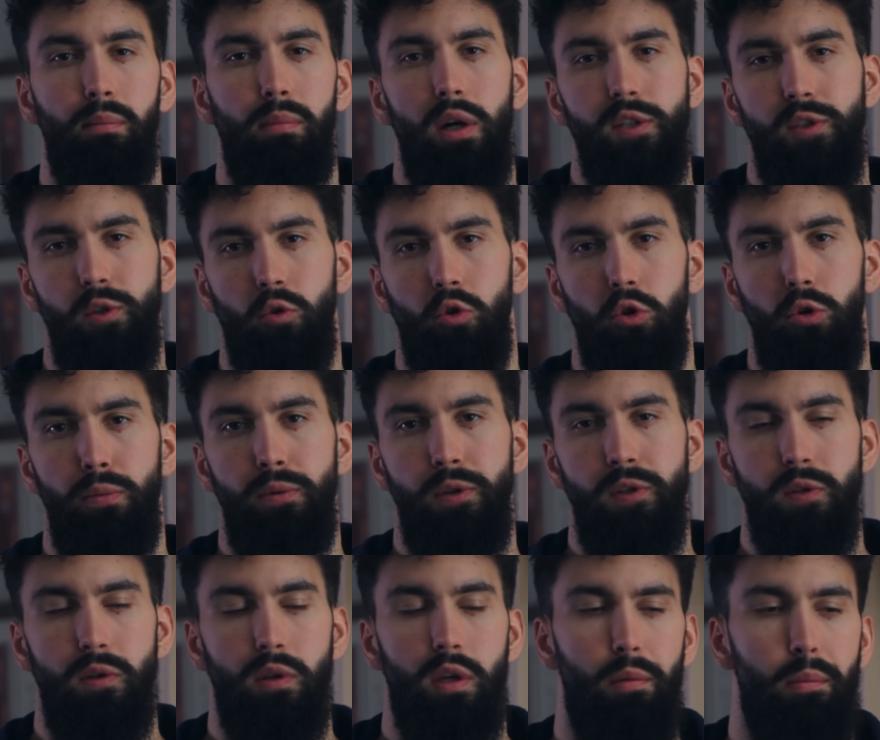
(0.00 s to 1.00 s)
in muscle
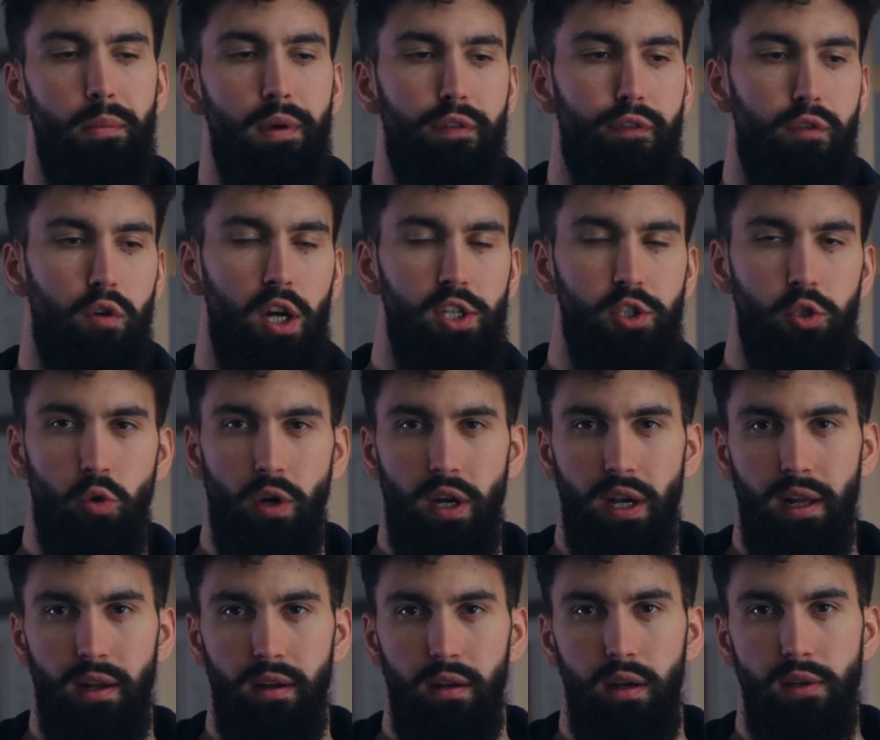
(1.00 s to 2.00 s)
groups can be
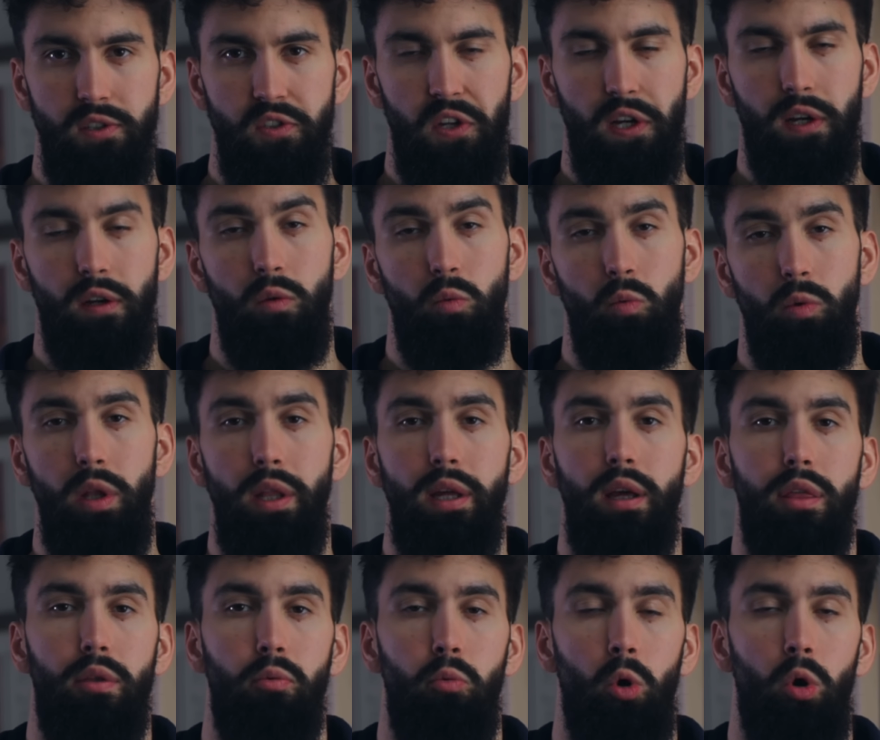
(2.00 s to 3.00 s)
frustrating as they can
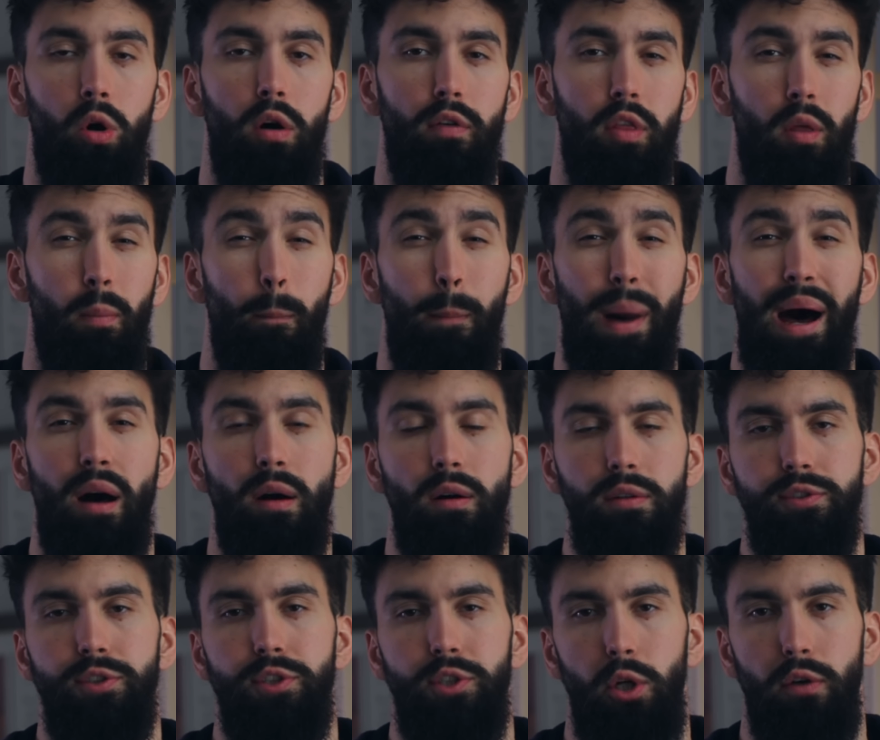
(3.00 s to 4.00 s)
really throw off the
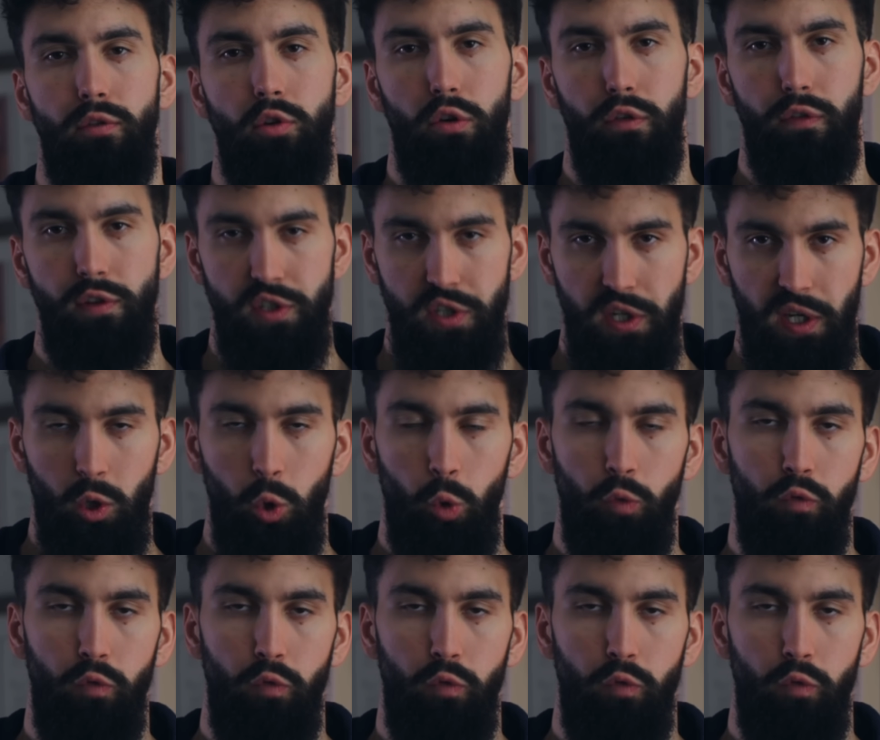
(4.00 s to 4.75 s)
balance of your physique